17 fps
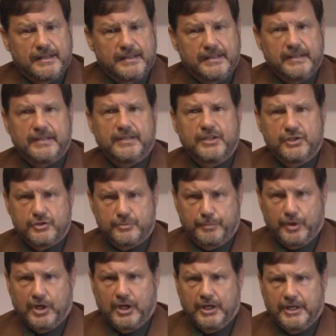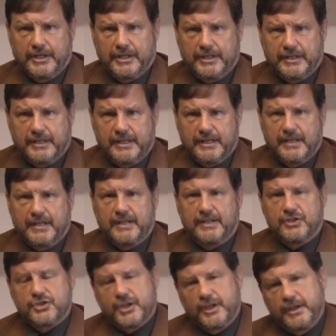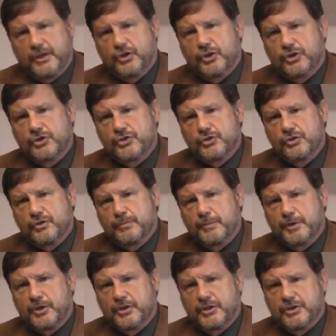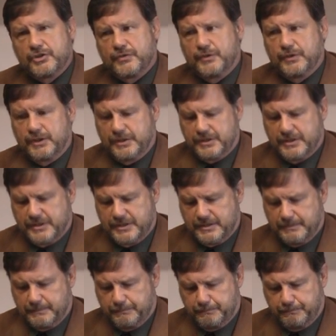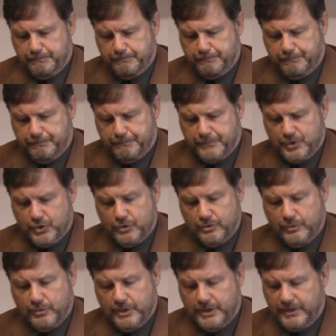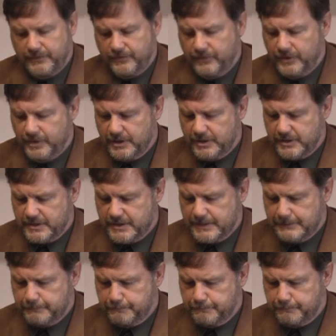get his bride and take her to the marriage feast, to the wedding feast.